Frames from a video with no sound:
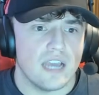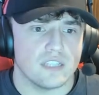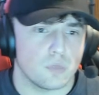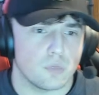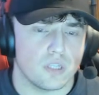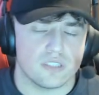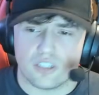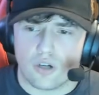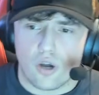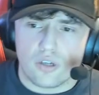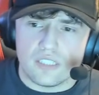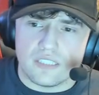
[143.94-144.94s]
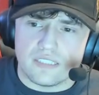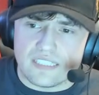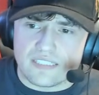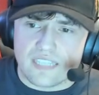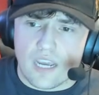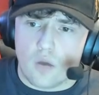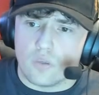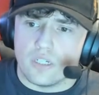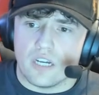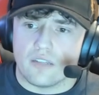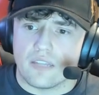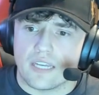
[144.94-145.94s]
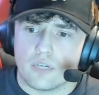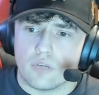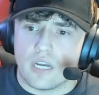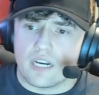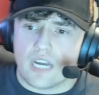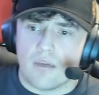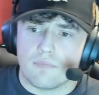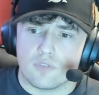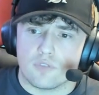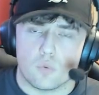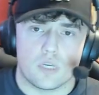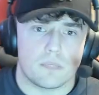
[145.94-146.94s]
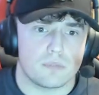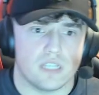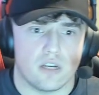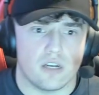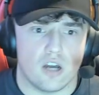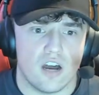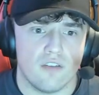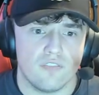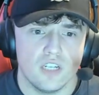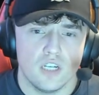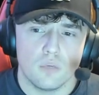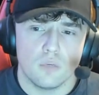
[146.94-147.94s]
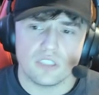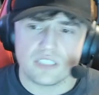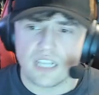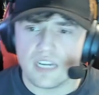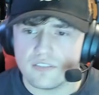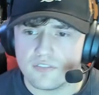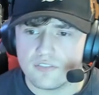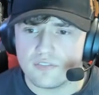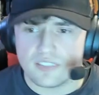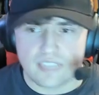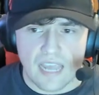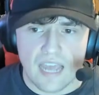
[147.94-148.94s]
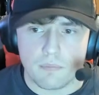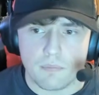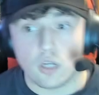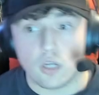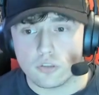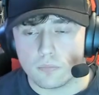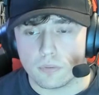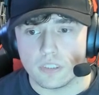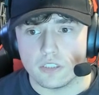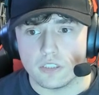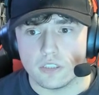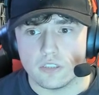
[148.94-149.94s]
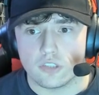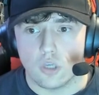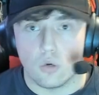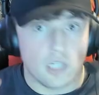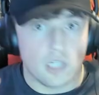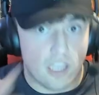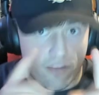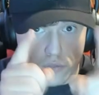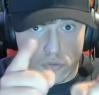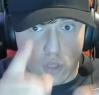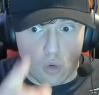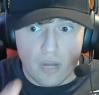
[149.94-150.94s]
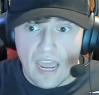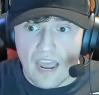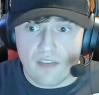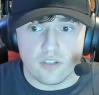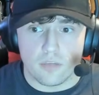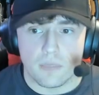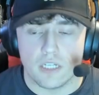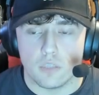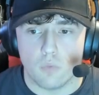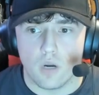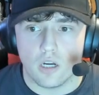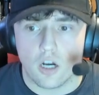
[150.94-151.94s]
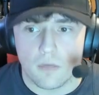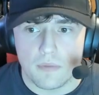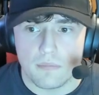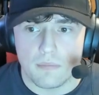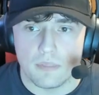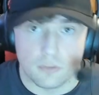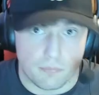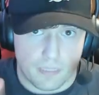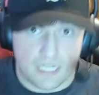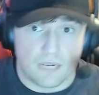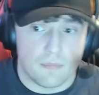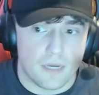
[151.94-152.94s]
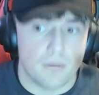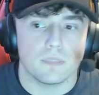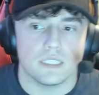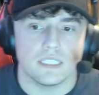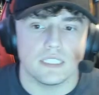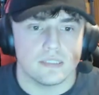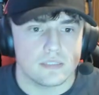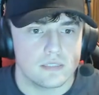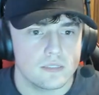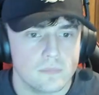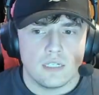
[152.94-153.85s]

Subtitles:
as well as they're already discounted on lego.com for 20% off, which is kind of sad but also pretty good. So if you don't have them and you want an army build, pick them up, please.